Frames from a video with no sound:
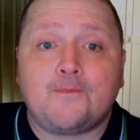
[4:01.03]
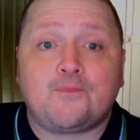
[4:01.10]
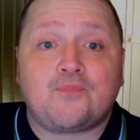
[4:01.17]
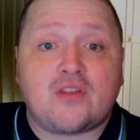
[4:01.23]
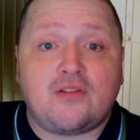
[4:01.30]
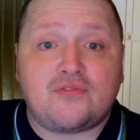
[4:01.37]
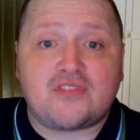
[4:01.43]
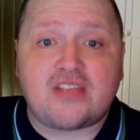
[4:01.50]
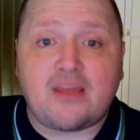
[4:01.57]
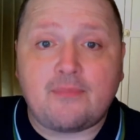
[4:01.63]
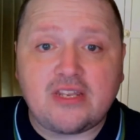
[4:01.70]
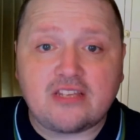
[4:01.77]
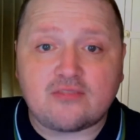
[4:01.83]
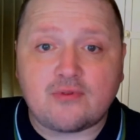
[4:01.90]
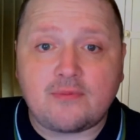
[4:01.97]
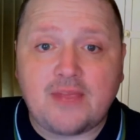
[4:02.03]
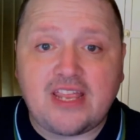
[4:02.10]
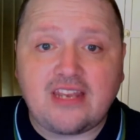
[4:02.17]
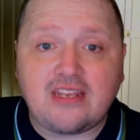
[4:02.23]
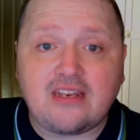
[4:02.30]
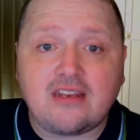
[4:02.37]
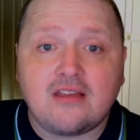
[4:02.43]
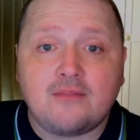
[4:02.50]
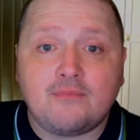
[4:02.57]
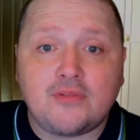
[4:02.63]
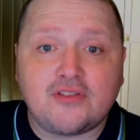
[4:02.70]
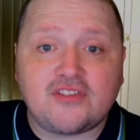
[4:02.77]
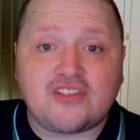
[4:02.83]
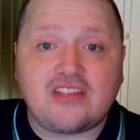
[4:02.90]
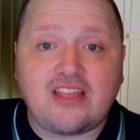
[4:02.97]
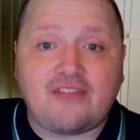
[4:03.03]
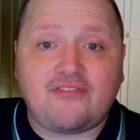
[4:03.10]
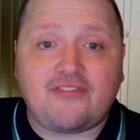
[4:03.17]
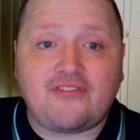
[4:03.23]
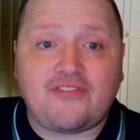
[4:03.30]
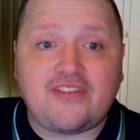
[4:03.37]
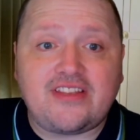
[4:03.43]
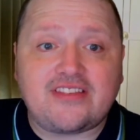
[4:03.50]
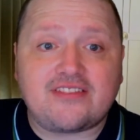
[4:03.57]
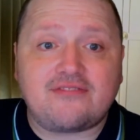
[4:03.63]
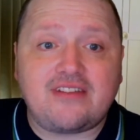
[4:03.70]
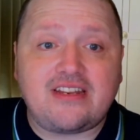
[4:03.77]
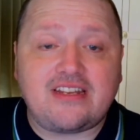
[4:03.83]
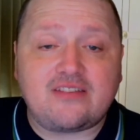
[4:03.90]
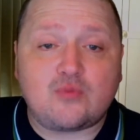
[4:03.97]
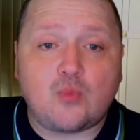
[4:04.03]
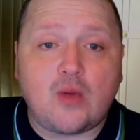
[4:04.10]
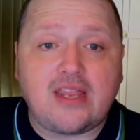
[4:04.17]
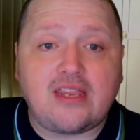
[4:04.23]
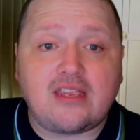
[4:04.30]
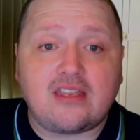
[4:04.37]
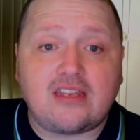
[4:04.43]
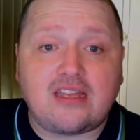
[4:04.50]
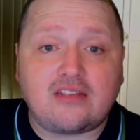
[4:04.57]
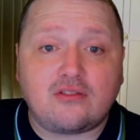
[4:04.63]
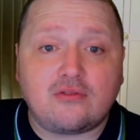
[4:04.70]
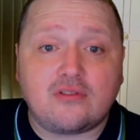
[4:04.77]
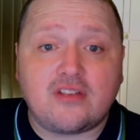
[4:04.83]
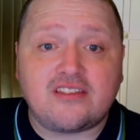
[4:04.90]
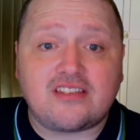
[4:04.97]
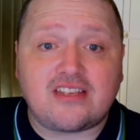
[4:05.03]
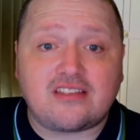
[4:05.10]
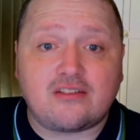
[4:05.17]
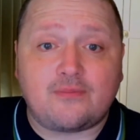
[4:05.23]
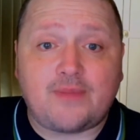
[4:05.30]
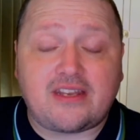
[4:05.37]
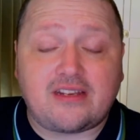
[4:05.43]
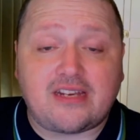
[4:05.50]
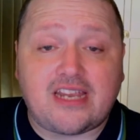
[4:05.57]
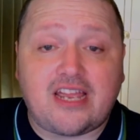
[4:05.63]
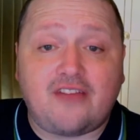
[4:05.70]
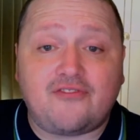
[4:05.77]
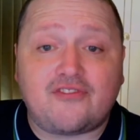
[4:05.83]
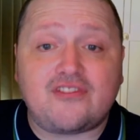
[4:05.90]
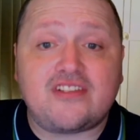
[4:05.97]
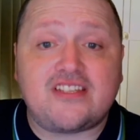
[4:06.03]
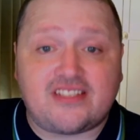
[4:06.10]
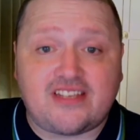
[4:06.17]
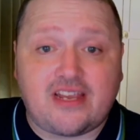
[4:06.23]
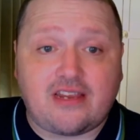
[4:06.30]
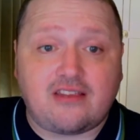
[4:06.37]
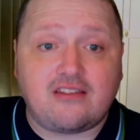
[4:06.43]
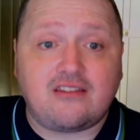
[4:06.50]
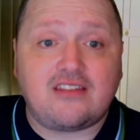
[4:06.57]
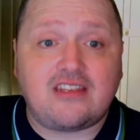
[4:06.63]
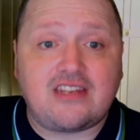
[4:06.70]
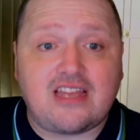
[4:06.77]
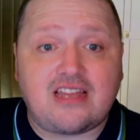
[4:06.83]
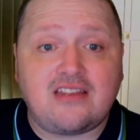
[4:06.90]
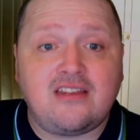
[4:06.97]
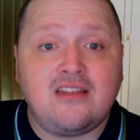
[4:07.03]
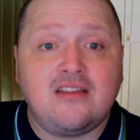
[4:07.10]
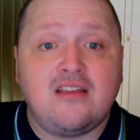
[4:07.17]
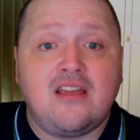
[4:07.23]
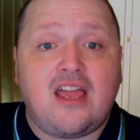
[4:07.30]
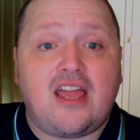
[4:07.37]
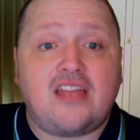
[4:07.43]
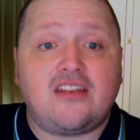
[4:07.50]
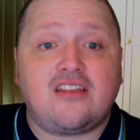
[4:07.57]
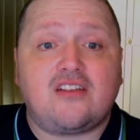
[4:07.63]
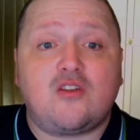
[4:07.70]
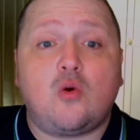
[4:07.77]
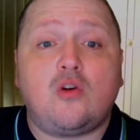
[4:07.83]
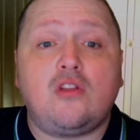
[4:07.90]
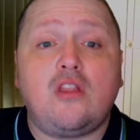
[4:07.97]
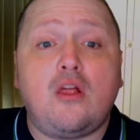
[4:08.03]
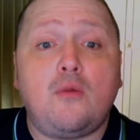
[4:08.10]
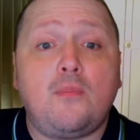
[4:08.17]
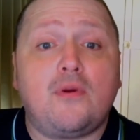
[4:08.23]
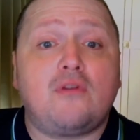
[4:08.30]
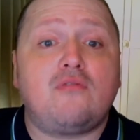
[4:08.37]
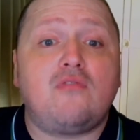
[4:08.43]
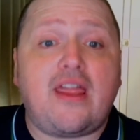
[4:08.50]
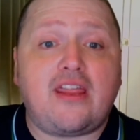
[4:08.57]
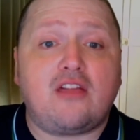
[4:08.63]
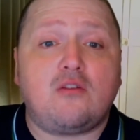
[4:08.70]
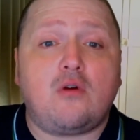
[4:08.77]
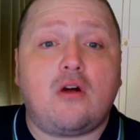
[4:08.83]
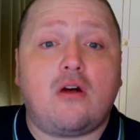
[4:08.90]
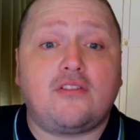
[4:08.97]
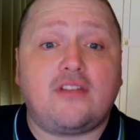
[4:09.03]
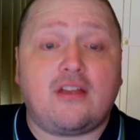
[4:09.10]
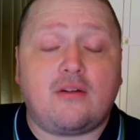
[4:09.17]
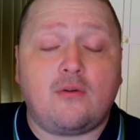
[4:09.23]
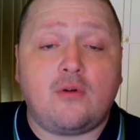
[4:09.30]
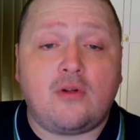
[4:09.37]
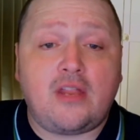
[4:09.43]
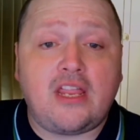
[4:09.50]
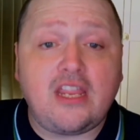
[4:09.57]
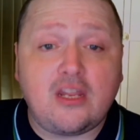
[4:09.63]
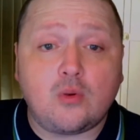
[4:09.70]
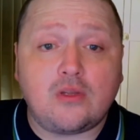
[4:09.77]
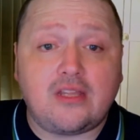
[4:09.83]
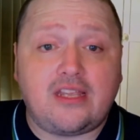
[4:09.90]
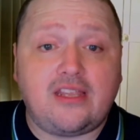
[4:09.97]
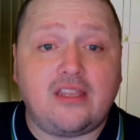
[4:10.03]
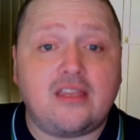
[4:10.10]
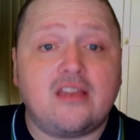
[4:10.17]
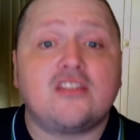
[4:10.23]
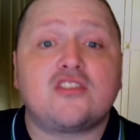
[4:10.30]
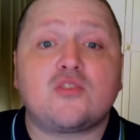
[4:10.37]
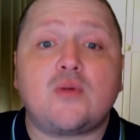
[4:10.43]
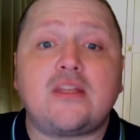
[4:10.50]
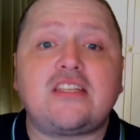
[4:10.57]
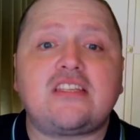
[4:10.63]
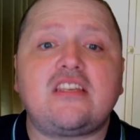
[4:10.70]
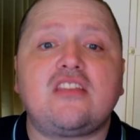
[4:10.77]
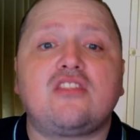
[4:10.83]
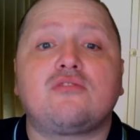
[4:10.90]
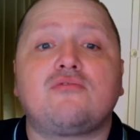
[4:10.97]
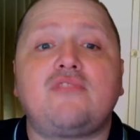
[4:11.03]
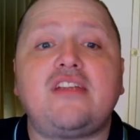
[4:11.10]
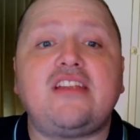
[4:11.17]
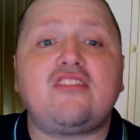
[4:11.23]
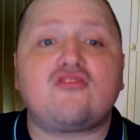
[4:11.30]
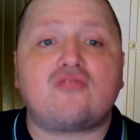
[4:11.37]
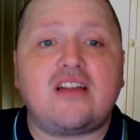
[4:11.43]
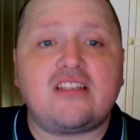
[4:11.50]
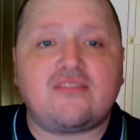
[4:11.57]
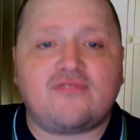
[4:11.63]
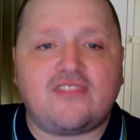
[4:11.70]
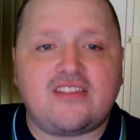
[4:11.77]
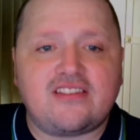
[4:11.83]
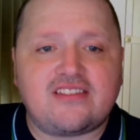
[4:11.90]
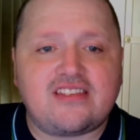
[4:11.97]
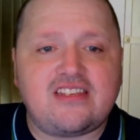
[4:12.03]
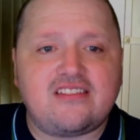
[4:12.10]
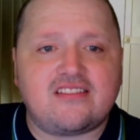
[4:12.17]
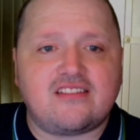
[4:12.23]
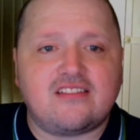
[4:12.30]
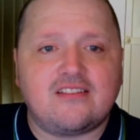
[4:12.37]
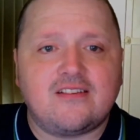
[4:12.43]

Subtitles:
With 10 minutes remaining, Munster left Fafita in his wake and set up Adokar for his second of the night and a club record equaling 23 tries for the season.